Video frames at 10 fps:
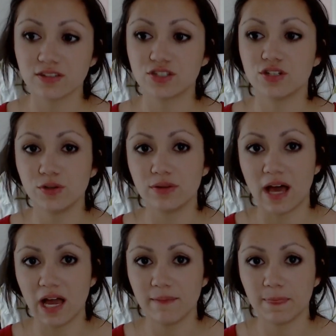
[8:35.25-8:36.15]
to do
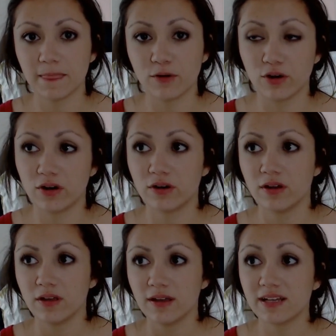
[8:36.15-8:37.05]
that, or
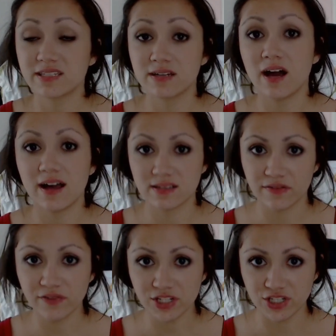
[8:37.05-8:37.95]
it's not as
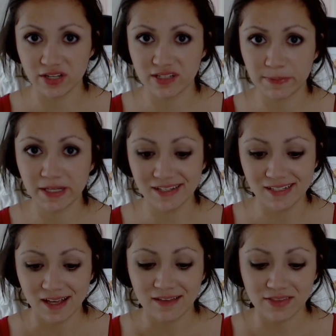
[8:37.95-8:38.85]
efficient, is
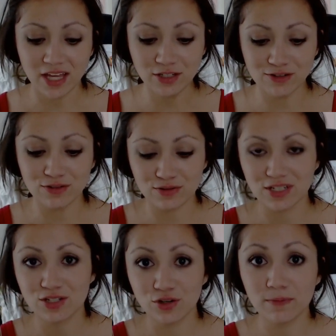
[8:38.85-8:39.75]
because then you're
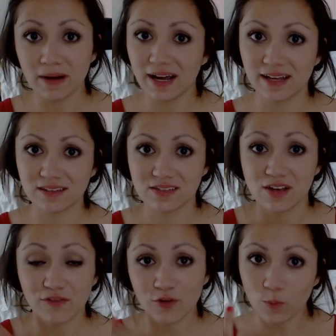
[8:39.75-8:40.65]
using two binds
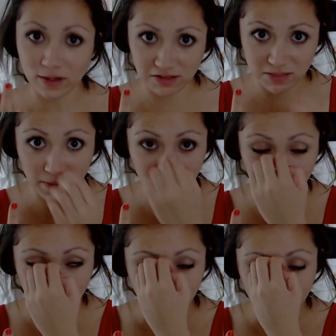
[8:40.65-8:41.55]
for one
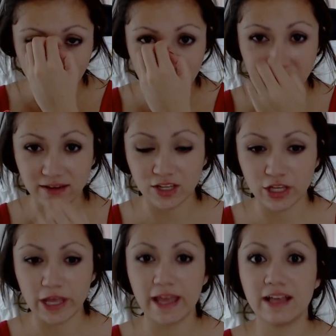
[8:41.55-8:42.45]
spell, and
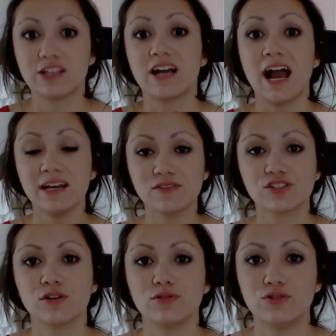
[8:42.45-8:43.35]
it kind of
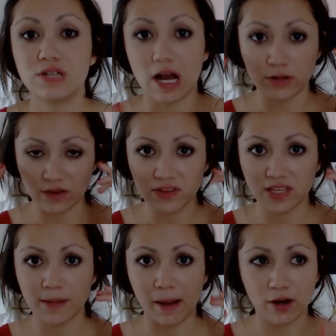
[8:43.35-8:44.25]
slows you down. You have to
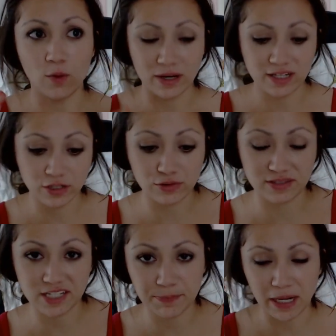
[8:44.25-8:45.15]
think about it. Oh, I need to use
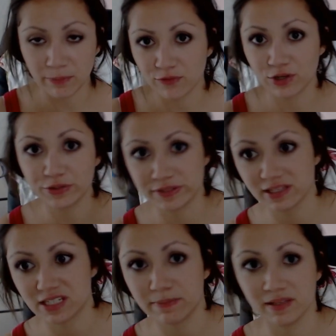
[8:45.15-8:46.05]
this bind before using
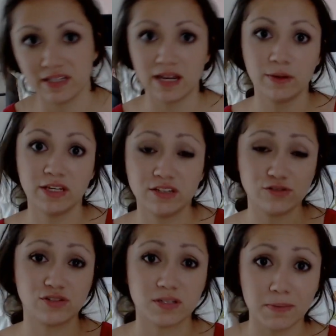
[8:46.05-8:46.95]
this ability. Now I need to
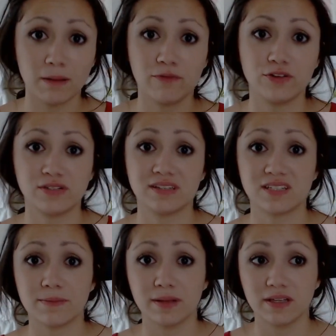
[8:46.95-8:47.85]
use this bind for using
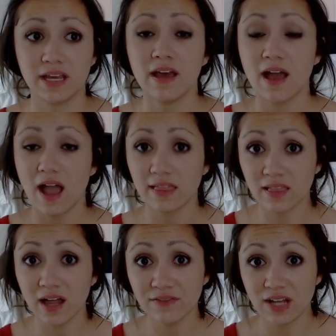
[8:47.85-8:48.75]
this ability. And a
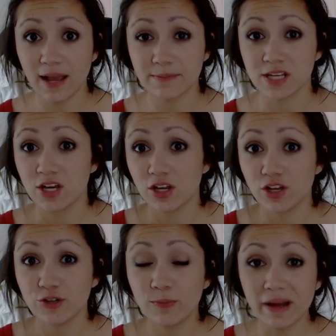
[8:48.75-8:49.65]
lot of times
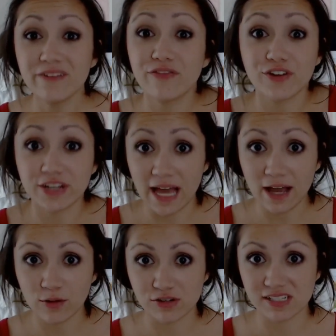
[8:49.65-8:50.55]
you might
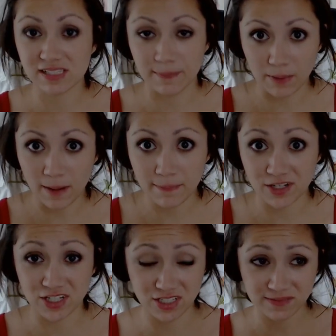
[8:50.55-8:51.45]
forget or slip up
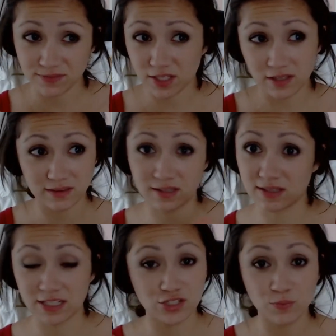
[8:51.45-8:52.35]
because
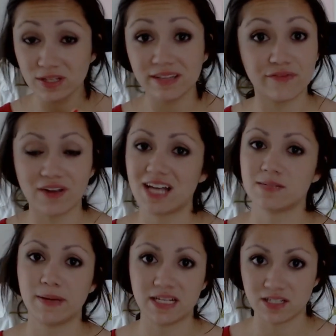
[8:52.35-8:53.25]
it's really
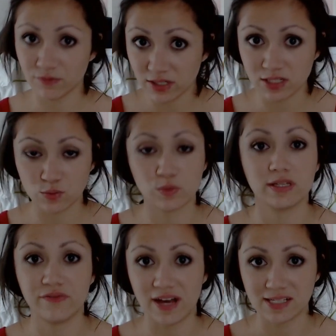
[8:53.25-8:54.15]
fast-paced. Arena's
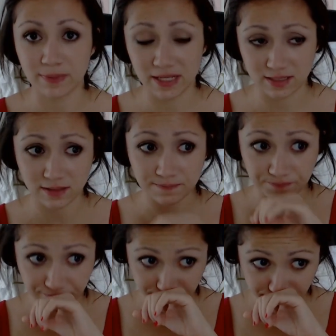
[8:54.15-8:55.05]
really fast-paced.
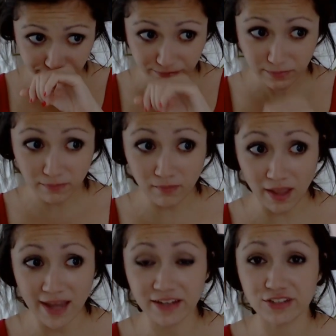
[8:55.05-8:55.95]

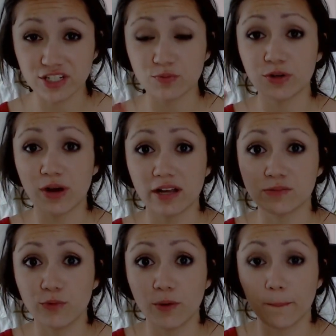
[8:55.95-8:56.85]
And it just
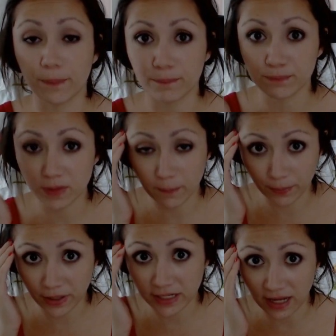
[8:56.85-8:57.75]
requires more
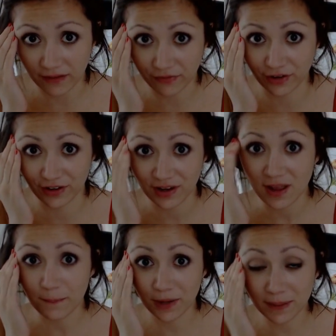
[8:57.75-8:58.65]
brain effort,
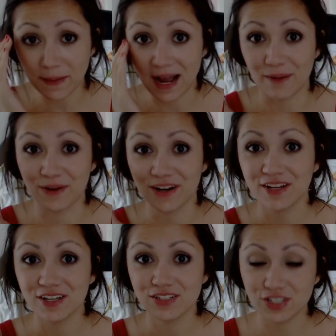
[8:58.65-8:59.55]
brain power
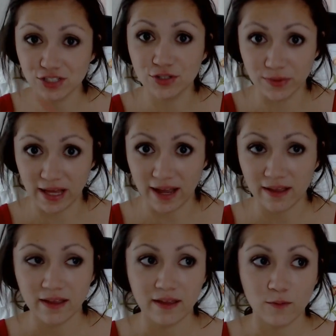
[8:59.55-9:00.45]
to do that,
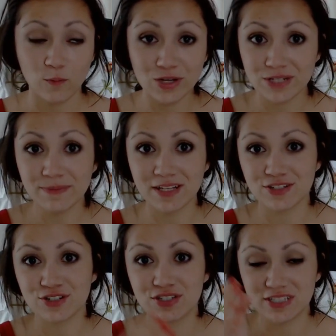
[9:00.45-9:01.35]
which
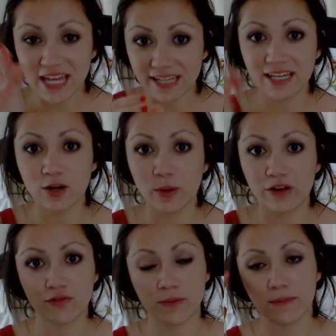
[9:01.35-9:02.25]
means you're taking
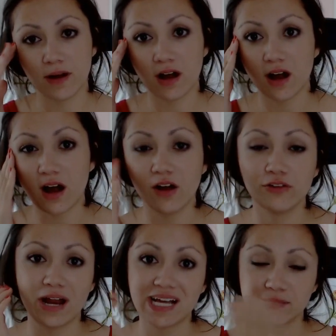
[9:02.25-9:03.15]
away from
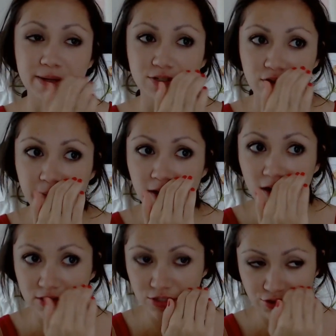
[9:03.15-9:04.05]
other aspects you could be
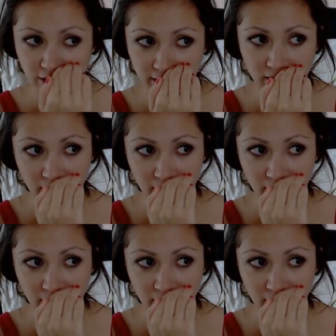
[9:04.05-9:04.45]
concentrating